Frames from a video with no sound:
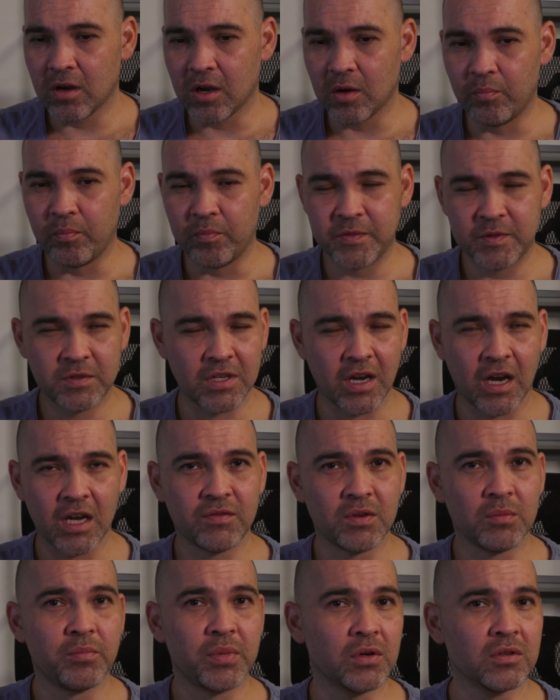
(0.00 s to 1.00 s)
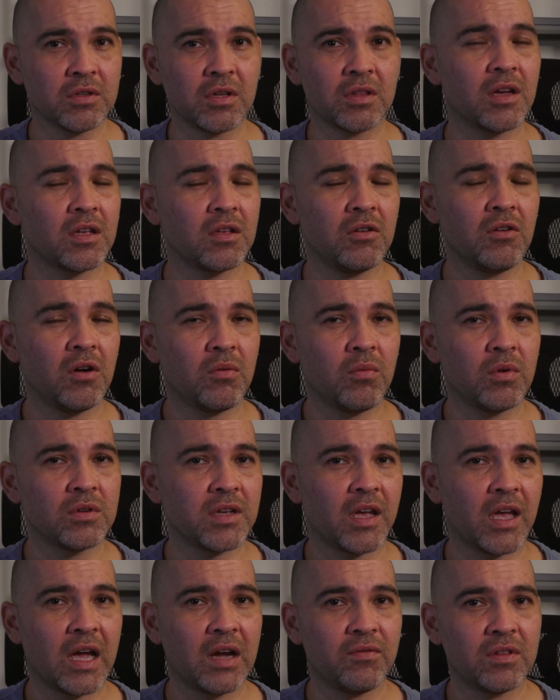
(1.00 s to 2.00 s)
a side of a building that you don't want
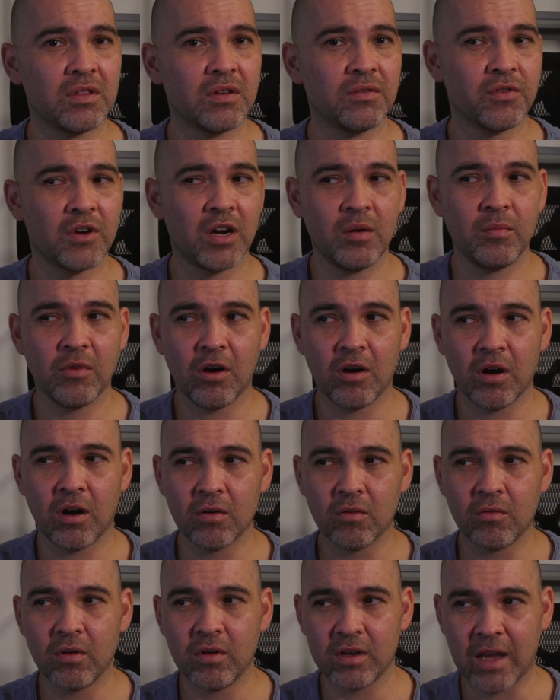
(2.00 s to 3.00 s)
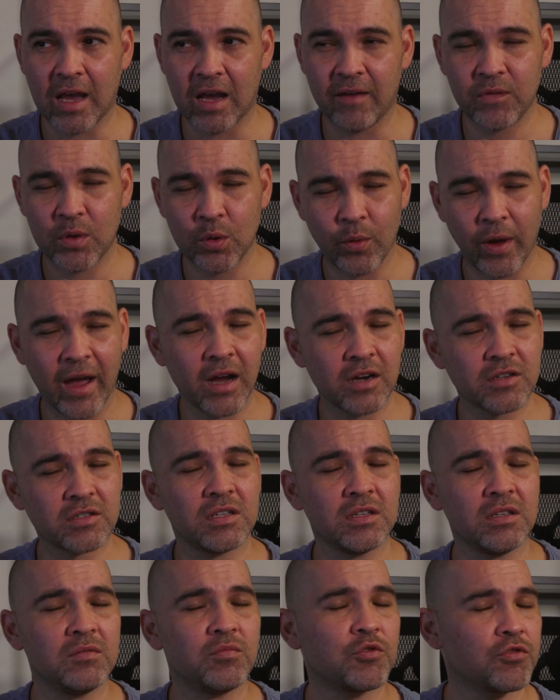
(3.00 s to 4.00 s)
to have in the frame, or have you
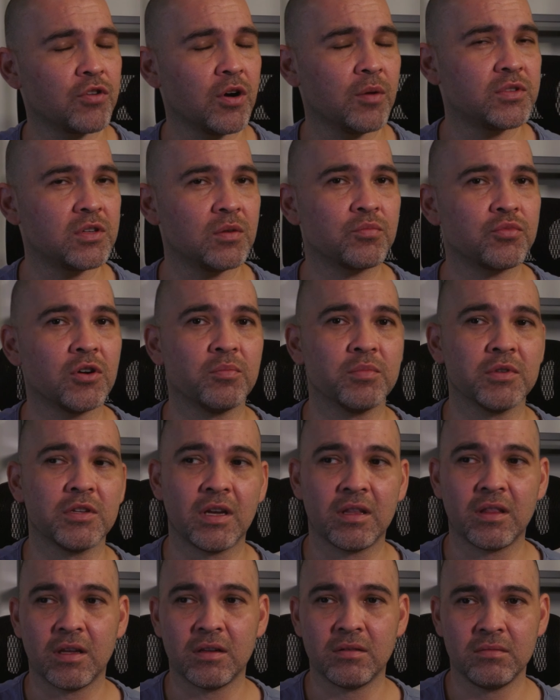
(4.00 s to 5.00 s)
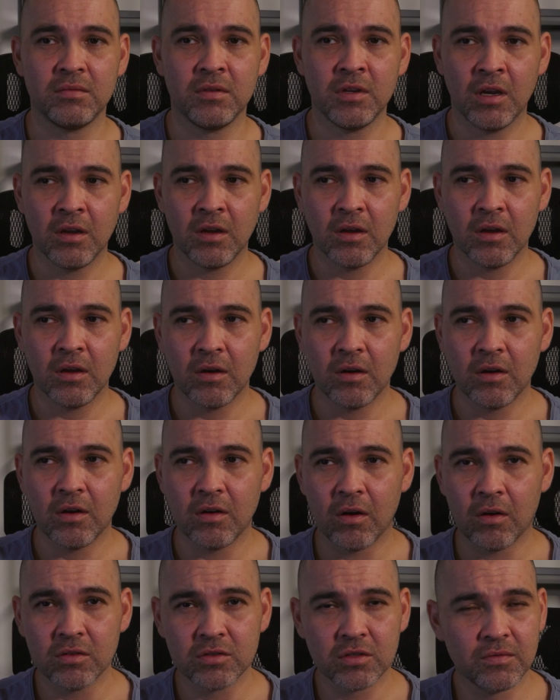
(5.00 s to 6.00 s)
actually cropped it properly? And then
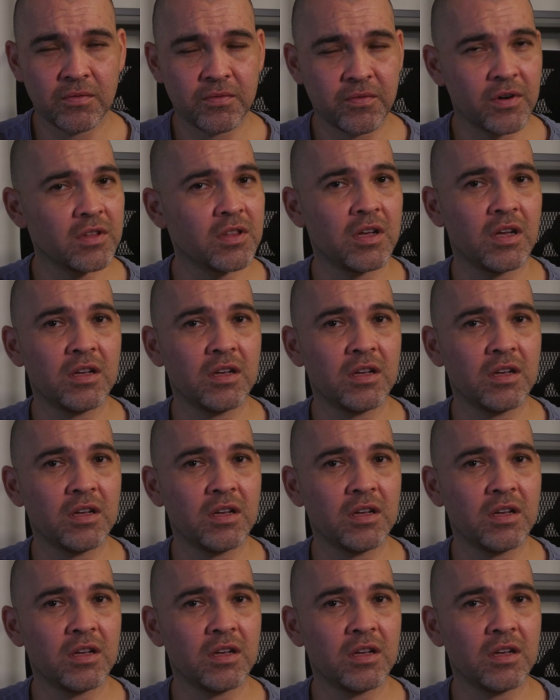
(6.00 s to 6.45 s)
also further